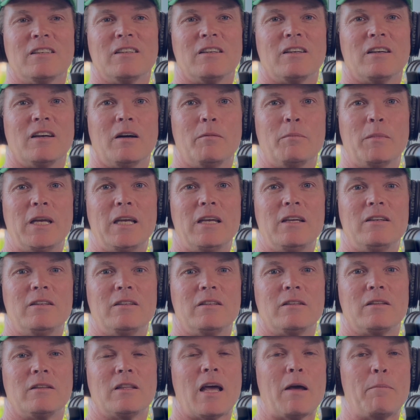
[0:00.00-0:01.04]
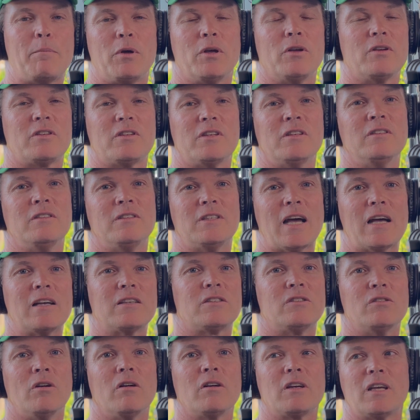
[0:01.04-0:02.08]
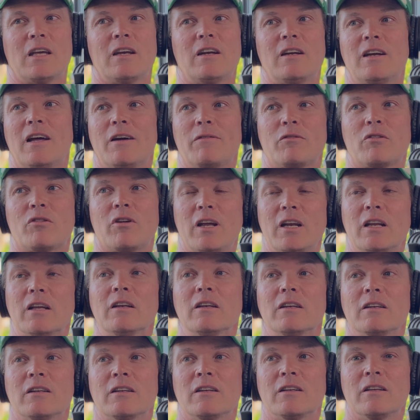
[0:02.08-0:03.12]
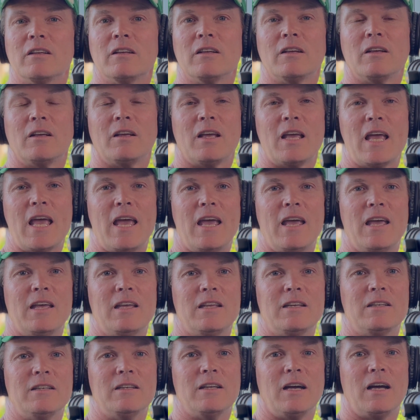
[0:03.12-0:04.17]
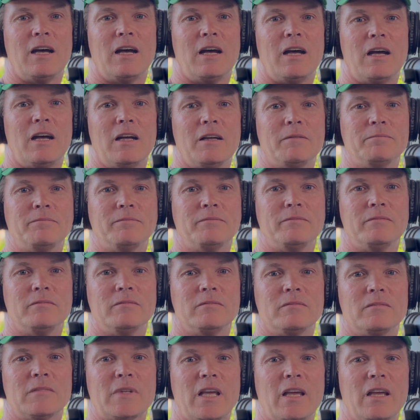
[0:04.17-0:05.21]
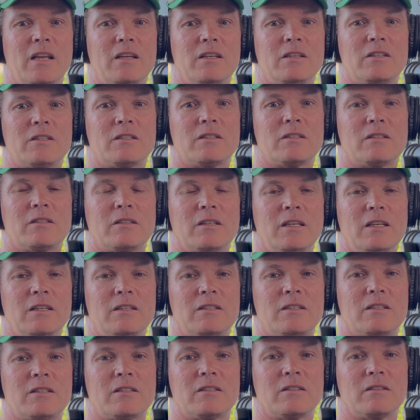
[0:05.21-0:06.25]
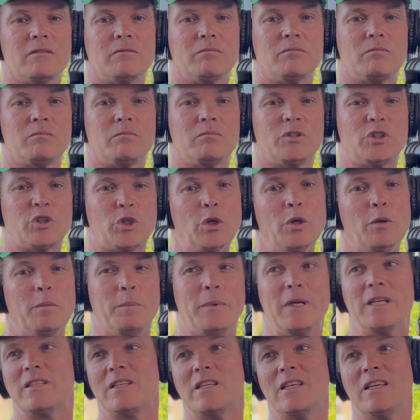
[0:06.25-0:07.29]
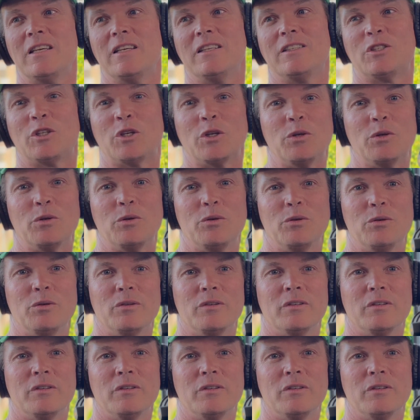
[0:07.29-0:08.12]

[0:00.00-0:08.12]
I mean, that person does not get enough credit and is too busy to,